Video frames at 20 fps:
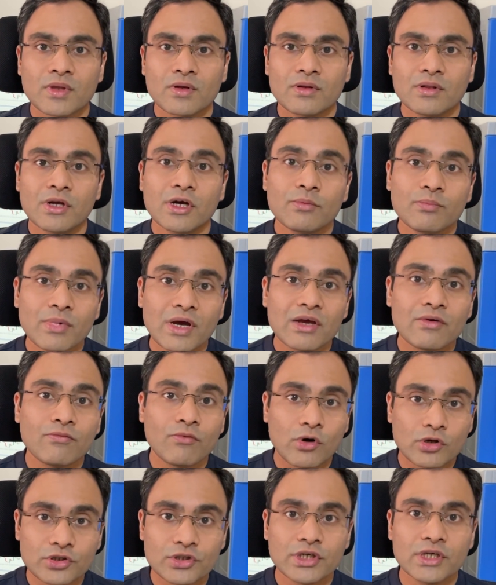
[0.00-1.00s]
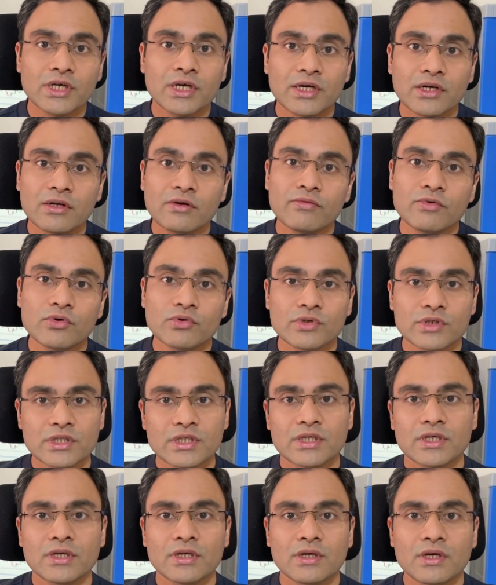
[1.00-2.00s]
Learn by watching
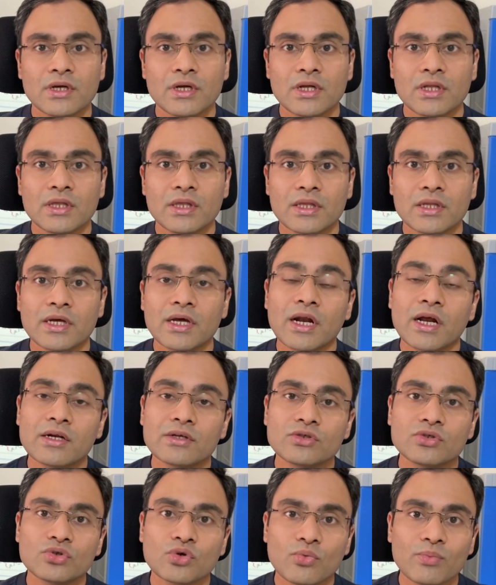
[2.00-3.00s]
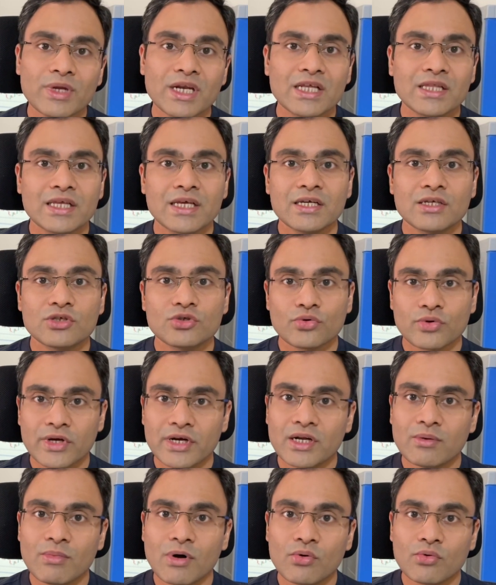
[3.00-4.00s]
interviews. There are so many things to read
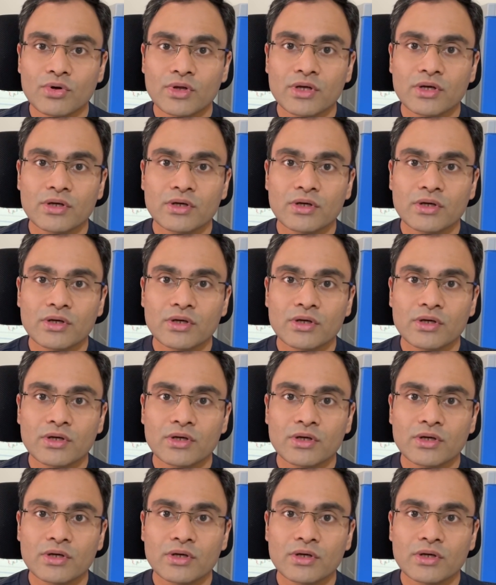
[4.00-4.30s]
about.